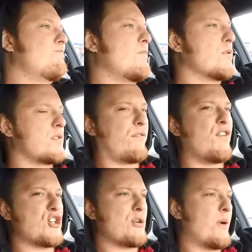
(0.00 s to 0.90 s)
most
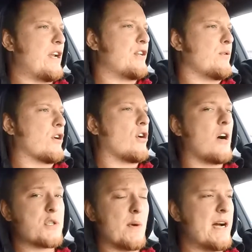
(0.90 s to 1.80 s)
efficient way to do it
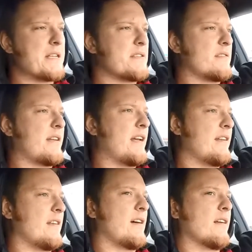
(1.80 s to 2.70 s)
cost-wise
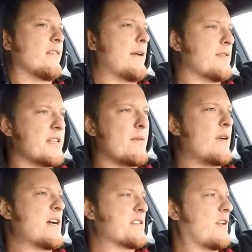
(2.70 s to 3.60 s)
and labor
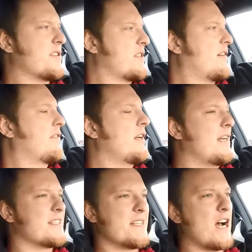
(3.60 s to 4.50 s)
time-wise, all that stuff.
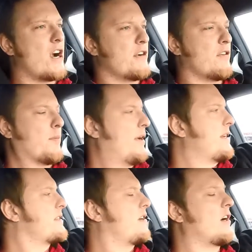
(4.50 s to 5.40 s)
It's not hard to
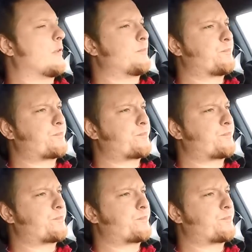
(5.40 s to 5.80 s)
replace at all.